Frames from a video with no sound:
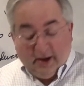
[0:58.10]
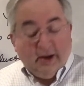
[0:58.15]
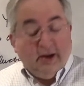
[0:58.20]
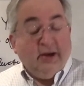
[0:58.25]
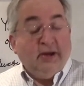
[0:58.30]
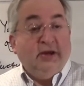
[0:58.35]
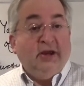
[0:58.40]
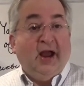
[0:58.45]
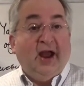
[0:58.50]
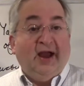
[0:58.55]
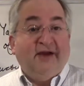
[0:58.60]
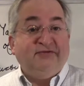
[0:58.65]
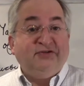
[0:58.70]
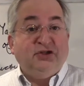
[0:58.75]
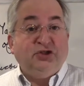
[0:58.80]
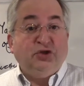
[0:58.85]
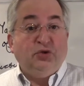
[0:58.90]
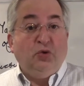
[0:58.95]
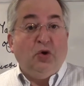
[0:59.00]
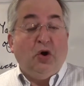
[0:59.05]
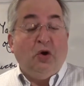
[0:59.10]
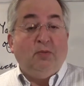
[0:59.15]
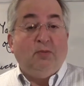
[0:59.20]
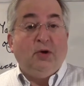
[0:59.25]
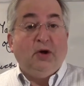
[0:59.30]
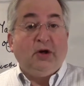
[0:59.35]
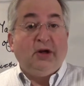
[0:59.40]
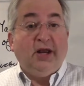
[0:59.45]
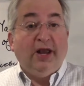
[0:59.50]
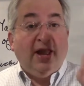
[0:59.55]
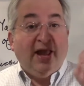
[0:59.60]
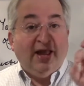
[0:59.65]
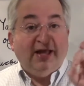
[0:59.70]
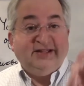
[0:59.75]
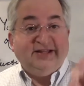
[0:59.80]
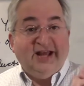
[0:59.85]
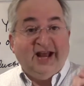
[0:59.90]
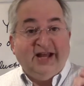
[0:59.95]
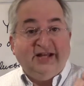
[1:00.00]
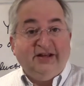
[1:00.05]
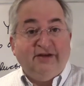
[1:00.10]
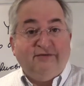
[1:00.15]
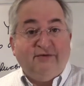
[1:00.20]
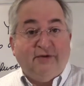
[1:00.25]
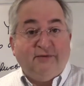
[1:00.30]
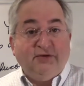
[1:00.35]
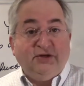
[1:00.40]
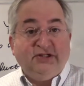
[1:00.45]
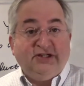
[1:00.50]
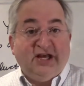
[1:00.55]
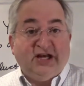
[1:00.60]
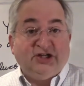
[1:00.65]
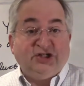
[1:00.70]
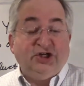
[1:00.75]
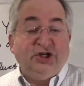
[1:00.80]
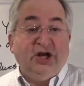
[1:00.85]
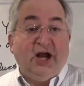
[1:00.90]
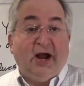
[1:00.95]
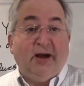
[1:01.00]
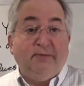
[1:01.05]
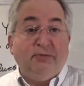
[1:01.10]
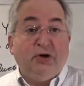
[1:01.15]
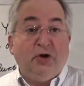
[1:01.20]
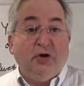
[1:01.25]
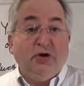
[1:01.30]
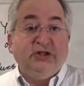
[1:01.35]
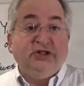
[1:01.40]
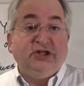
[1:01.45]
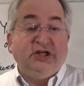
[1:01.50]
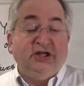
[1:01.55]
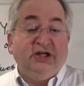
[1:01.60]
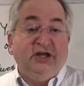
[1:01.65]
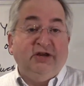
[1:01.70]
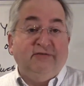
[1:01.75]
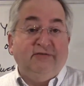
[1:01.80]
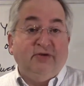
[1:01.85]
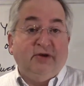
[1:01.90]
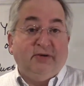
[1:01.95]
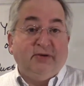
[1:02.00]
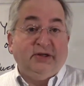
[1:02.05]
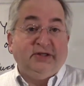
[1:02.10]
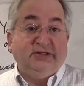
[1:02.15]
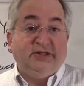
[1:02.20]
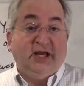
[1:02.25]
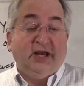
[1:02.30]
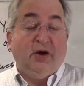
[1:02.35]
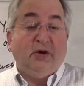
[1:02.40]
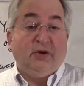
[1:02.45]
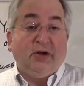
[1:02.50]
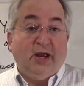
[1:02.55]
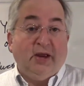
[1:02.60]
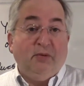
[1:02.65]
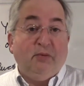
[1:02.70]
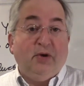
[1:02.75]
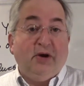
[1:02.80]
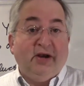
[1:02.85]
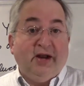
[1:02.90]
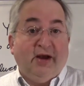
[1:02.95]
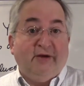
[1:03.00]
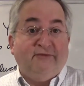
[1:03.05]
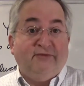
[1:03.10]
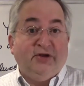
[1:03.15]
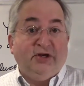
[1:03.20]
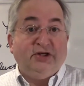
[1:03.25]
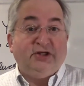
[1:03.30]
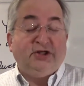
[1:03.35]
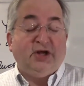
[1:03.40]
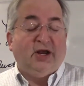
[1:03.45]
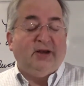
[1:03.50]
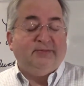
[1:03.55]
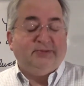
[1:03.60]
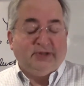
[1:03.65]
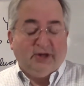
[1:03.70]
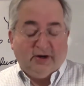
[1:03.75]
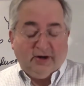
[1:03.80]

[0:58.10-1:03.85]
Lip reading: You have to do homework. At the end of every section, I'm going to say, okay, we're now finished. I'm sorry,